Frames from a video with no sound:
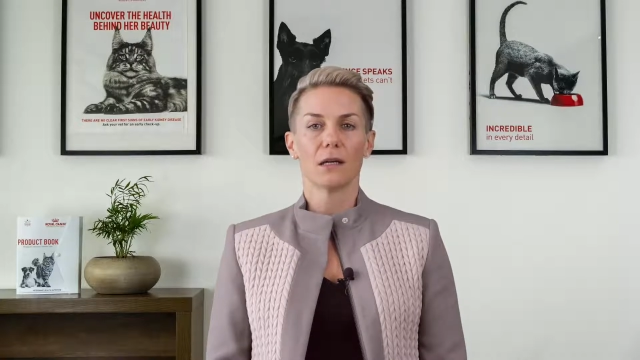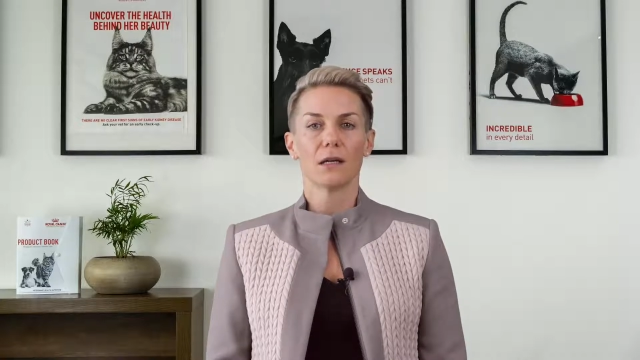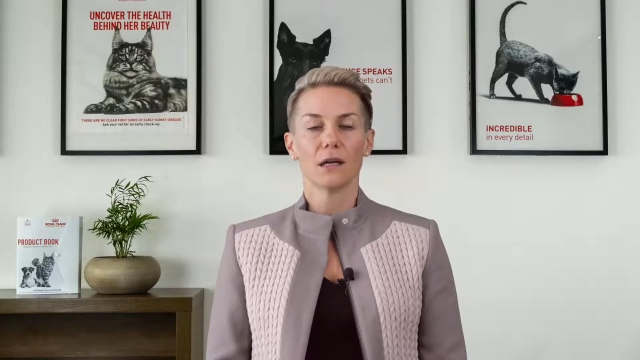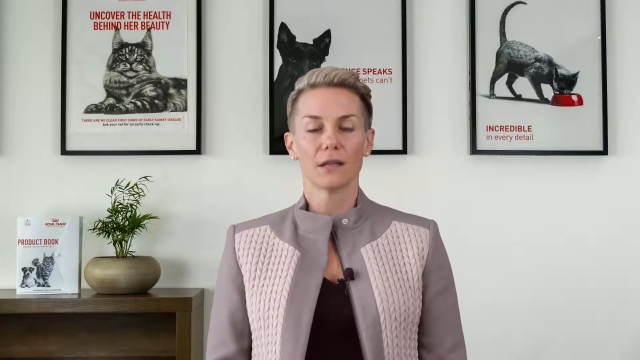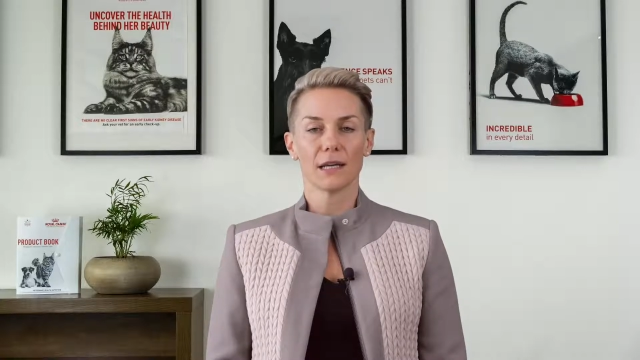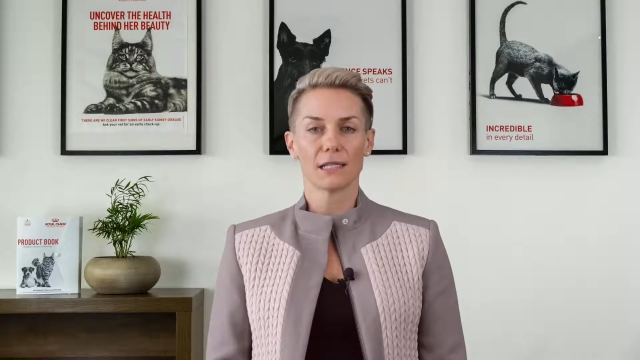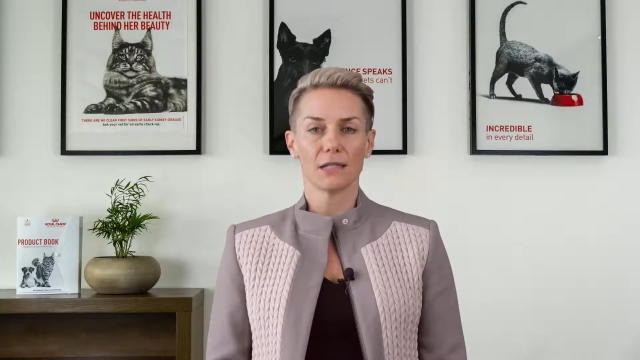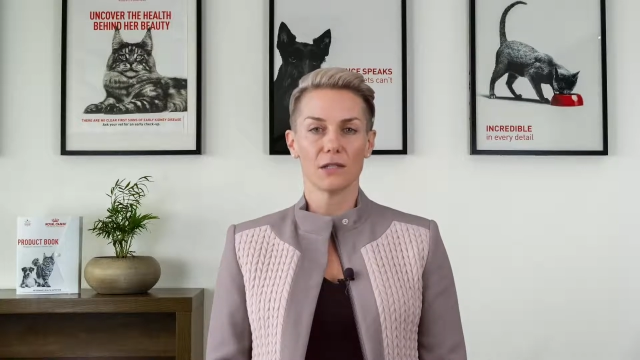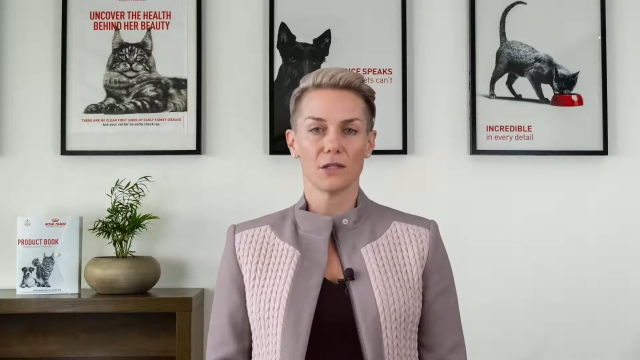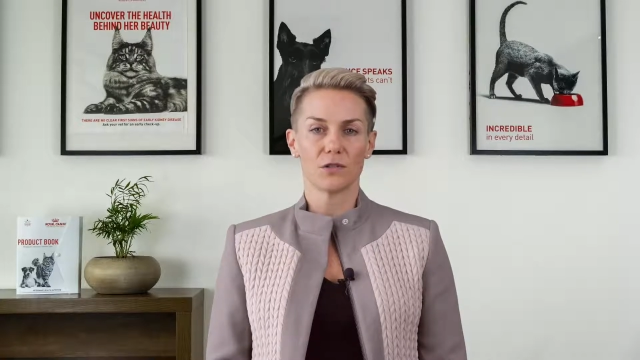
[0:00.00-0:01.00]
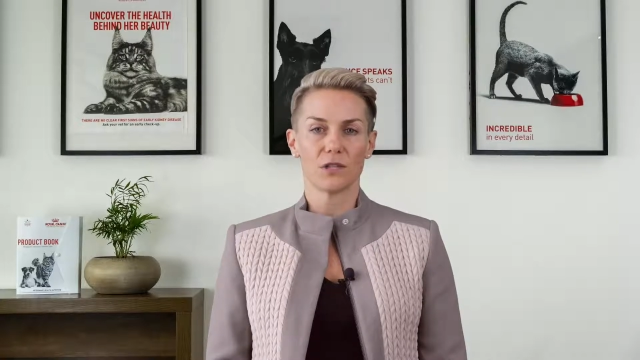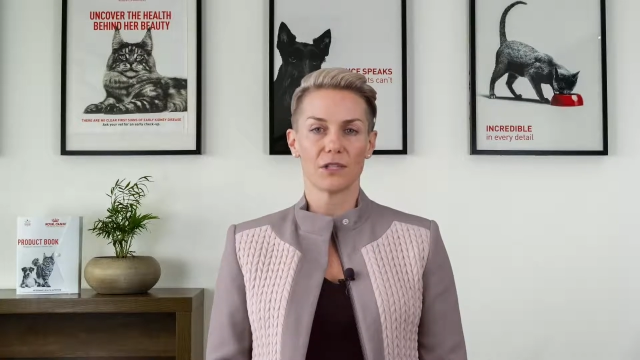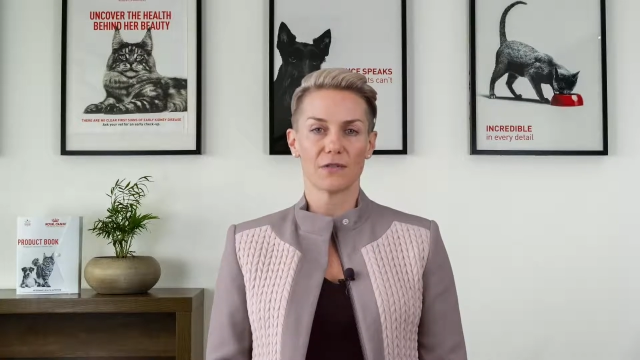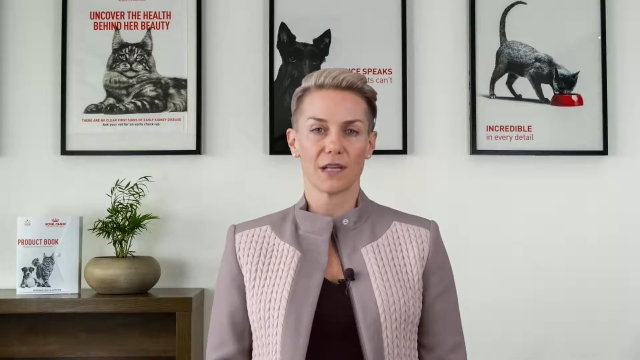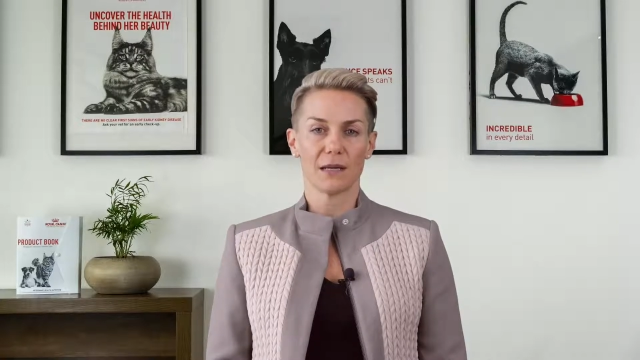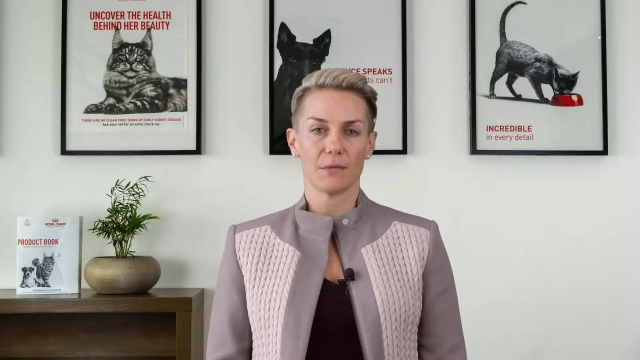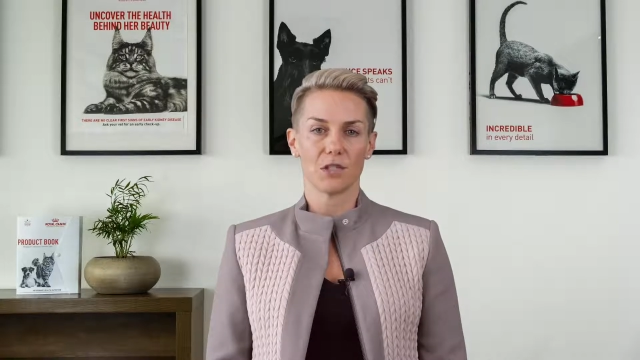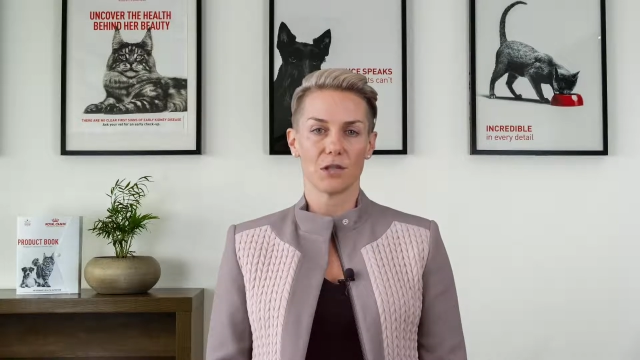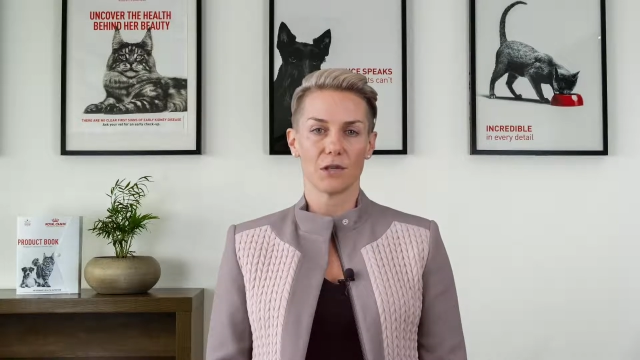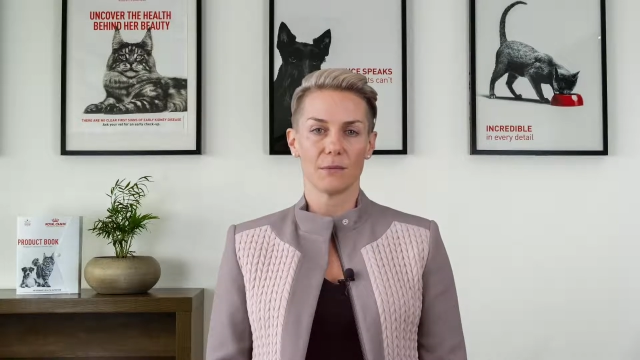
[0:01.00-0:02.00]
and other added nutrients for their
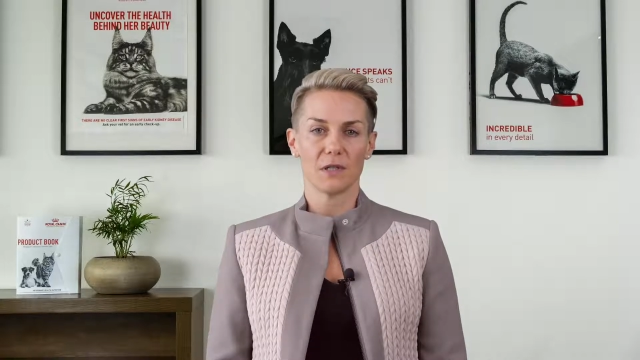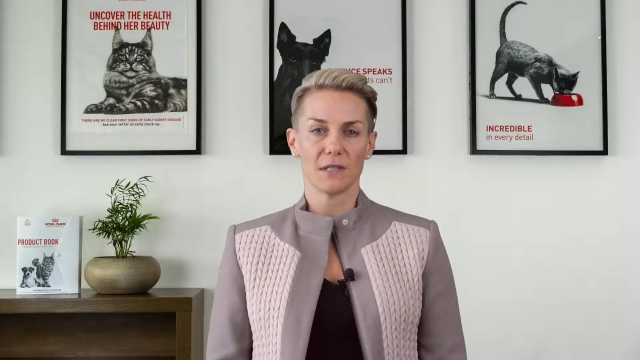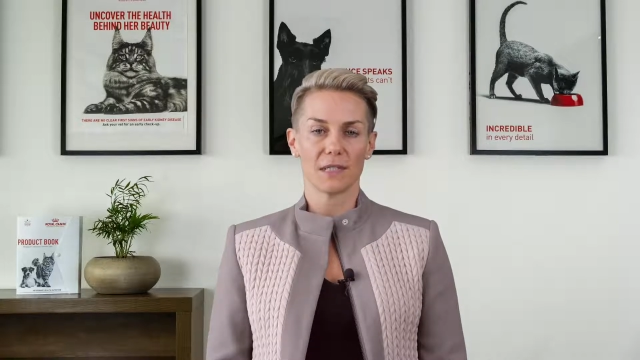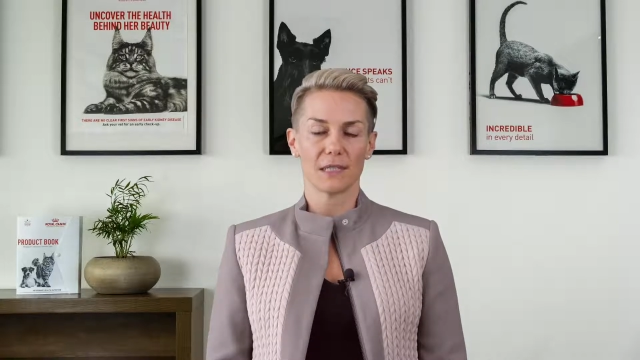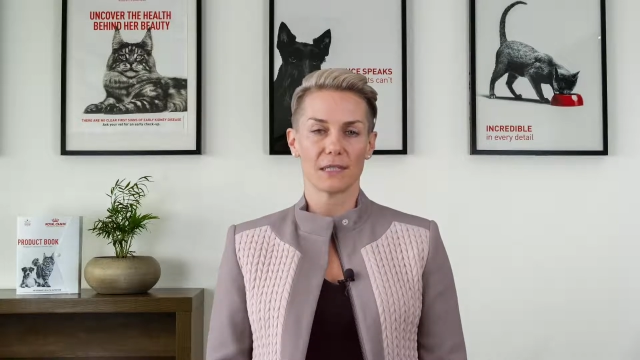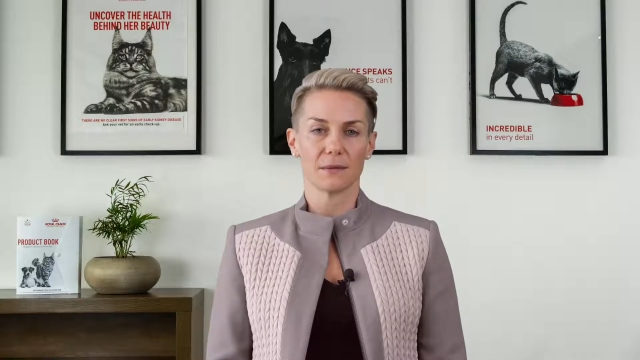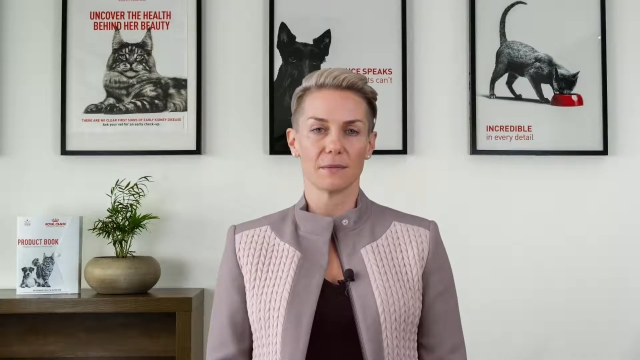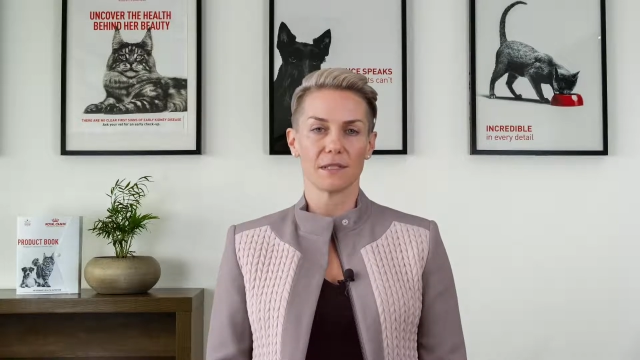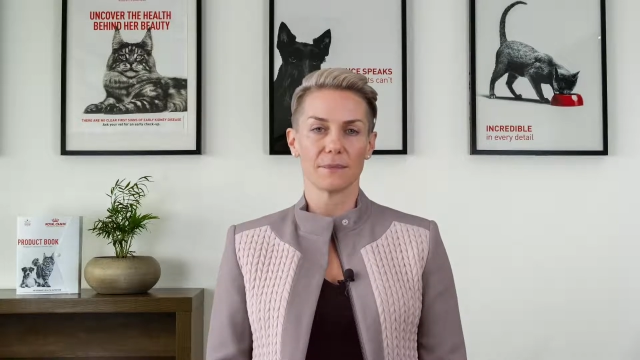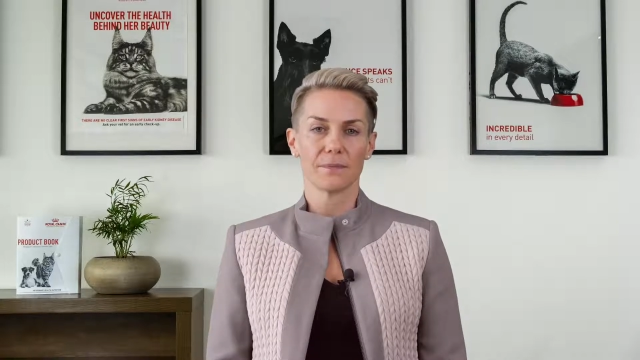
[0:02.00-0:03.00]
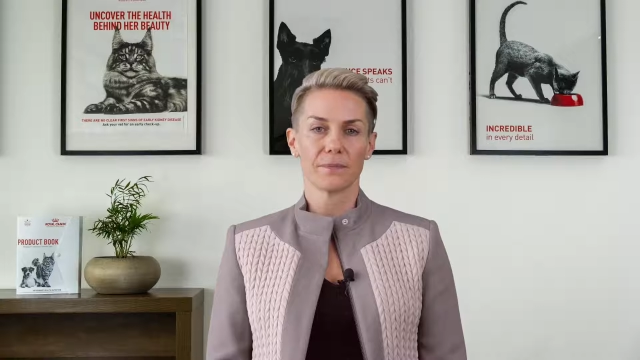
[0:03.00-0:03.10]
immature immune systems.